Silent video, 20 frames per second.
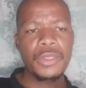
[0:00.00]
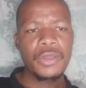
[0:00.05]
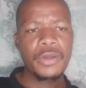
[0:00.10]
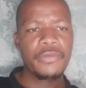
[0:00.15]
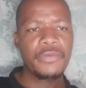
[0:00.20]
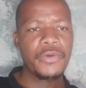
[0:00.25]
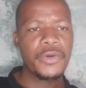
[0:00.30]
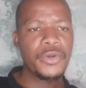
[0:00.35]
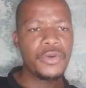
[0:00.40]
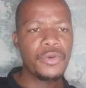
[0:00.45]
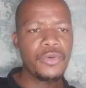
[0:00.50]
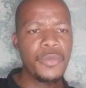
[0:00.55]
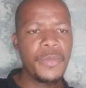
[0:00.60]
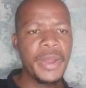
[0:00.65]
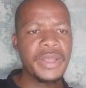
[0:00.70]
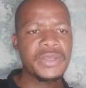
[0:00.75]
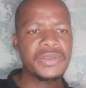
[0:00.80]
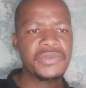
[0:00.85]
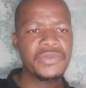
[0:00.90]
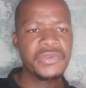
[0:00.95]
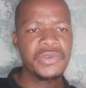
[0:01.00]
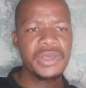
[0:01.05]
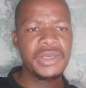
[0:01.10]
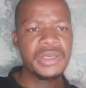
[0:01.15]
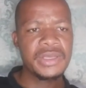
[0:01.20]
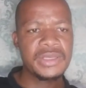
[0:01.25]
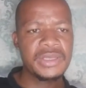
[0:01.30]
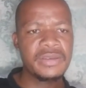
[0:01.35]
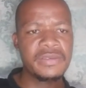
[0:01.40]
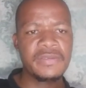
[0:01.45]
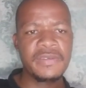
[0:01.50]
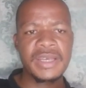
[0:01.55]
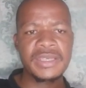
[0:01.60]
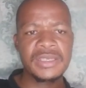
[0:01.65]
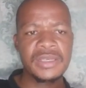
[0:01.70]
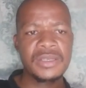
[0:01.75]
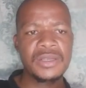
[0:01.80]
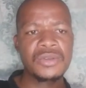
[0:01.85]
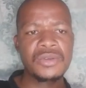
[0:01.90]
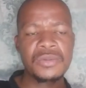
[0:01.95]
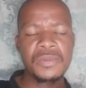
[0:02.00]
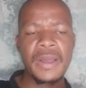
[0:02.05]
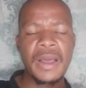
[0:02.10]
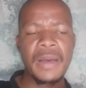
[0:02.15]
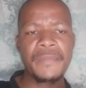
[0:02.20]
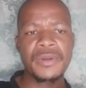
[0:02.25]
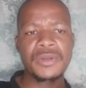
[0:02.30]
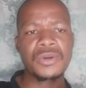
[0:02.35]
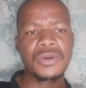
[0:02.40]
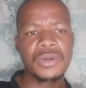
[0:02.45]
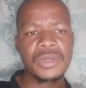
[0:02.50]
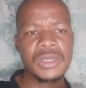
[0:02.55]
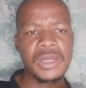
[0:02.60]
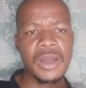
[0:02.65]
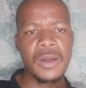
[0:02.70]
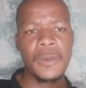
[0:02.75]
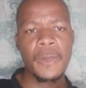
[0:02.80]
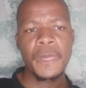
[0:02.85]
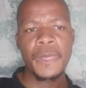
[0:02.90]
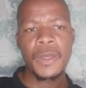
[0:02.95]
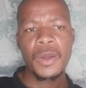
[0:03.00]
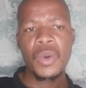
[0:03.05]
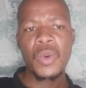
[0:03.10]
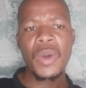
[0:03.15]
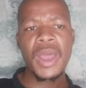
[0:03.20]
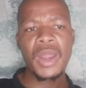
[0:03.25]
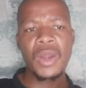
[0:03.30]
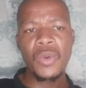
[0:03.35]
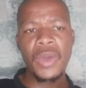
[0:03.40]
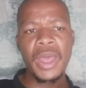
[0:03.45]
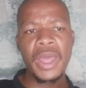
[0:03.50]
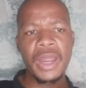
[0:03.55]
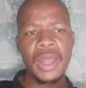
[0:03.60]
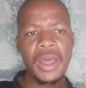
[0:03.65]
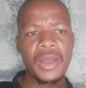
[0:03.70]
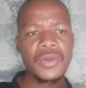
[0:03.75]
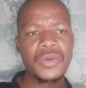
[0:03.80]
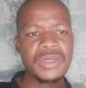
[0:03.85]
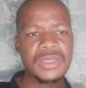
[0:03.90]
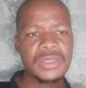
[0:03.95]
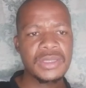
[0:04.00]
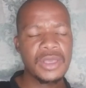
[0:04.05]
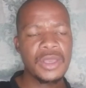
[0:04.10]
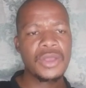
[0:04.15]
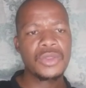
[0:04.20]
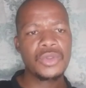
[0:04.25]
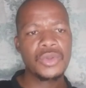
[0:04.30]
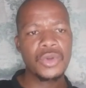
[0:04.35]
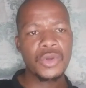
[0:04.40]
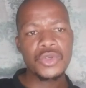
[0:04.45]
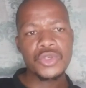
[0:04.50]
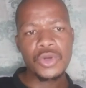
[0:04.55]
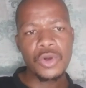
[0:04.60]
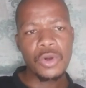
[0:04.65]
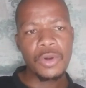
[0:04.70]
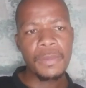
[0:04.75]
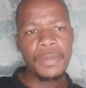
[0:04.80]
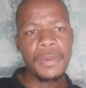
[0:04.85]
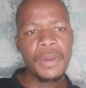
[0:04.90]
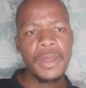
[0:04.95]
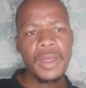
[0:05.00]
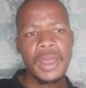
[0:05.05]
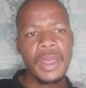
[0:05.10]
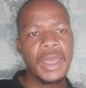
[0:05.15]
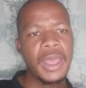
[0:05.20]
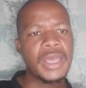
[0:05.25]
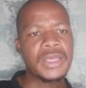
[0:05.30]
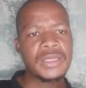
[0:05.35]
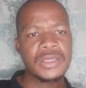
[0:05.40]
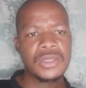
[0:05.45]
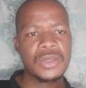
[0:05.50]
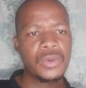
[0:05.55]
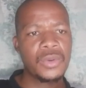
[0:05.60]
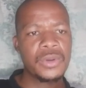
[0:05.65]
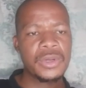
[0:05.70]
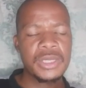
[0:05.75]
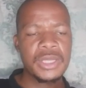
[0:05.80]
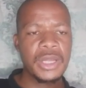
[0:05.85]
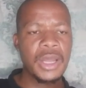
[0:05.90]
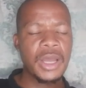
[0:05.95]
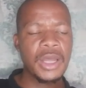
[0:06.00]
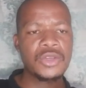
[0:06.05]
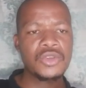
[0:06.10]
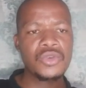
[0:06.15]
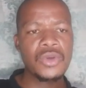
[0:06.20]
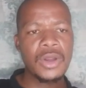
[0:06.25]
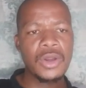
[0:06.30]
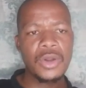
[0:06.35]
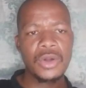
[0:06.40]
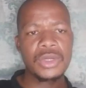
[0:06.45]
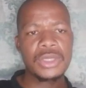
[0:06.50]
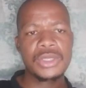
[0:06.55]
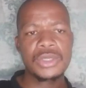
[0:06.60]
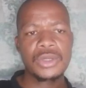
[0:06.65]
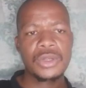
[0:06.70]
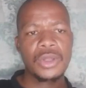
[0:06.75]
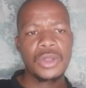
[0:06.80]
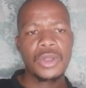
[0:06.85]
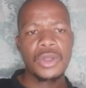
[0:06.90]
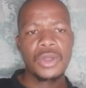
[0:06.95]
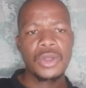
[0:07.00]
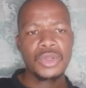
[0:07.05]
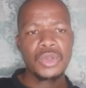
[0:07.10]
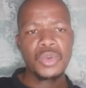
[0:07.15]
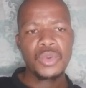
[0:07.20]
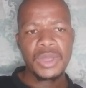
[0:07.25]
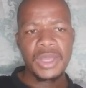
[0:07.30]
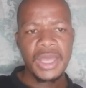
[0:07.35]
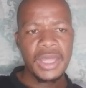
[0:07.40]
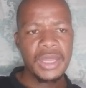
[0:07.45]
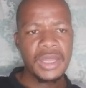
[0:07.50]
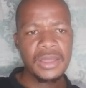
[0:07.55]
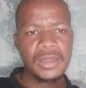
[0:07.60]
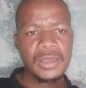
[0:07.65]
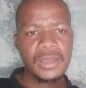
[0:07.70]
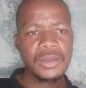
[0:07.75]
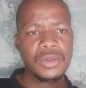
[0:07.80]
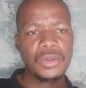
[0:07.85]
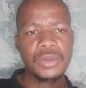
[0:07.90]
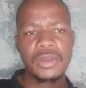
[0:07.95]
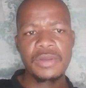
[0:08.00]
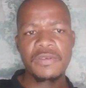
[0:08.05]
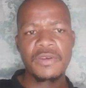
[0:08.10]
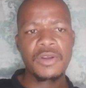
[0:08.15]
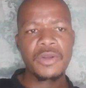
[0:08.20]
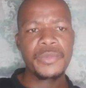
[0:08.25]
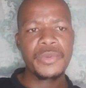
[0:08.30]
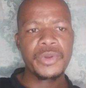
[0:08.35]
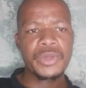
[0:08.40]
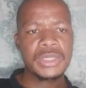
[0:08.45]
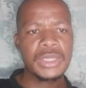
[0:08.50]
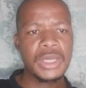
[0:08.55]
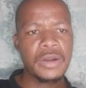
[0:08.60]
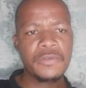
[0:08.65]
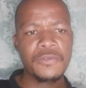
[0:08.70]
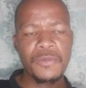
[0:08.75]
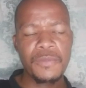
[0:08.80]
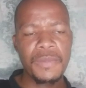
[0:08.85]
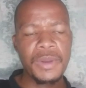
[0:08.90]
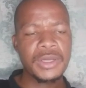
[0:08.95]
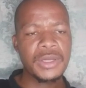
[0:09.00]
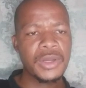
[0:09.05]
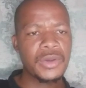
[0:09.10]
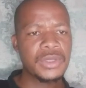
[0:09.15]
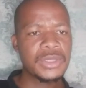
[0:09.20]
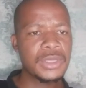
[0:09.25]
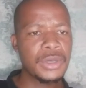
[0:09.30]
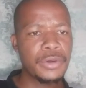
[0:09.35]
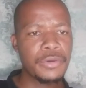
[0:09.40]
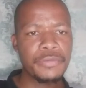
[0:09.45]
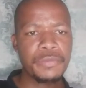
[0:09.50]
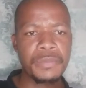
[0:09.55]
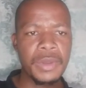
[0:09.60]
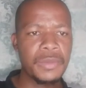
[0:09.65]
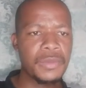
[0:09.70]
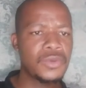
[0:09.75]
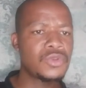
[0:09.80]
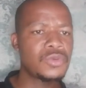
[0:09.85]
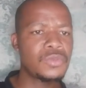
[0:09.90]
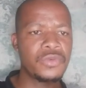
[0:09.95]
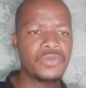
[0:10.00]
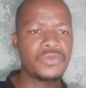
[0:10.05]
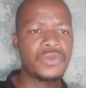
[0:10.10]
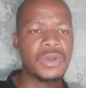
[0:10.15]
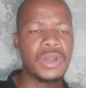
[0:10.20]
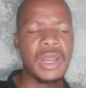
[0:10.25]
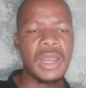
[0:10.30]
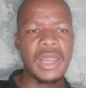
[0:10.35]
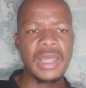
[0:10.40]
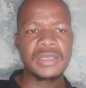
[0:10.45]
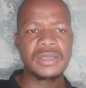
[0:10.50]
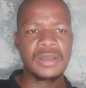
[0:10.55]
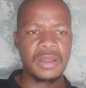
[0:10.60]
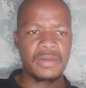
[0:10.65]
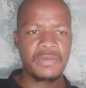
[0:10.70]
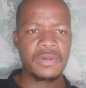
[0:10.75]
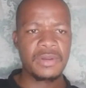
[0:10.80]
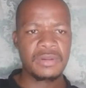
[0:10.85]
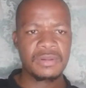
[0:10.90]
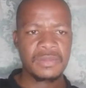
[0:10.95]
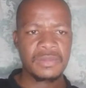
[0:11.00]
for your woman's fees in university to become a doctor, while now you're sticking to your job as a security guard, you are not doing anything to develop yourself, to better yourself, maybe to move to the next level.